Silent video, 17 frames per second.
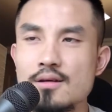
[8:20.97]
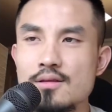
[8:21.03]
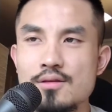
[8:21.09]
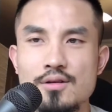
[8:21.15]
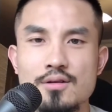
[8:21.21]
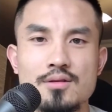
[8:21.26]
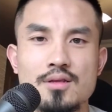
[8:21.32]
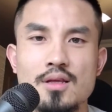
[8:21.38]

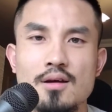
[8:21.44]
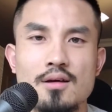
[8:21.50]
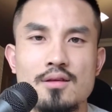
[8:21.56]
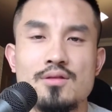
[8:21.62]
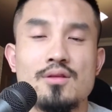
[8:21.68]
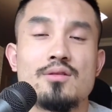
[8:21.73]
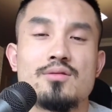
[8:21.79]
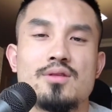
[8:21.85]
They're
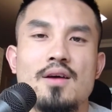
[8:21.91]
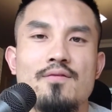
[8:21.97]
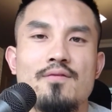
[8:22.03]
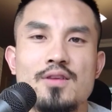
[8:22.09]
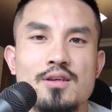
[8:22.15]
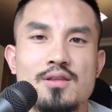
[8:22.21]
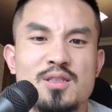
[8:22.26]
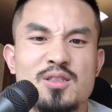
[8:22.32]

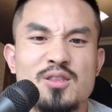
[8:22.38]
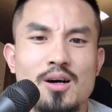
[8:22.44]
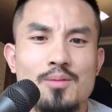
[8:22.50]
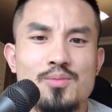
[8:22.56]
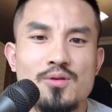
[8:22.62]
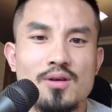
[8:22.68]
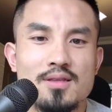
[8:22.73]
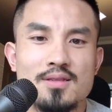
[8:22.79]
definitely going to
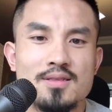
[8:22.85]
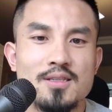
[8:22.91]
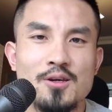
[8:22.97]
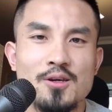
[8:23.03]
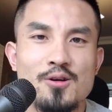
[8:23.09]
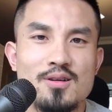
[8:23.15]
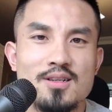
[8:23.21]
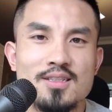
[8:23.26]
stop you at the
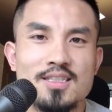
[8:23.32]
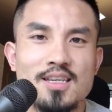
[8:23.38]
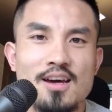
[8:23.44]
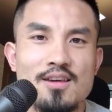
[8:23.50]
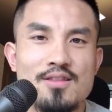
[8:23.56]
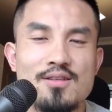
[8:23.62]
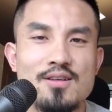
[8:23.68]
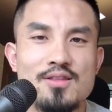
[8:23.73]
security
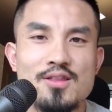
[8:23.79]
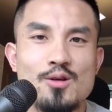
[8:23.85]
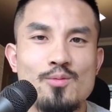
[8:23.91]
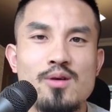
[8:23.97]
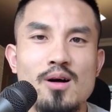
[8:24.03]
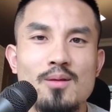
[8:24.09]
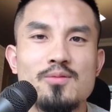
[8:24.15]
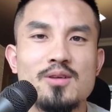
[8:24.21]
scanner, and they're
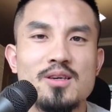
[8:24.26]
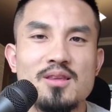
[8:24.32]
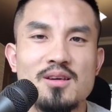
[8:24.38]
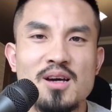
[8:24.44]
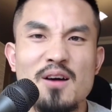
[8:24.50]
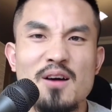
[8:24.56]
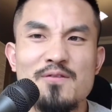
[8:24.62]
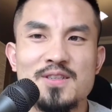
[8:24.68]
probably going to
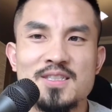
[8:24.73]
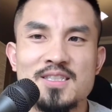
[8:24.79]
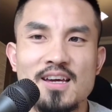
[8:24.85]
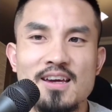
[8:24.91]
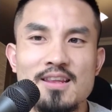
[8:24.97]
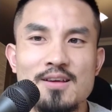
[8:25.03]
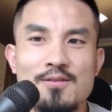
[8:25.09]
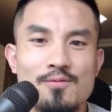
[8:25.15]

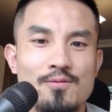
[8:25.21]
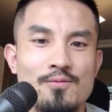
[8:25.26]
confiscate it,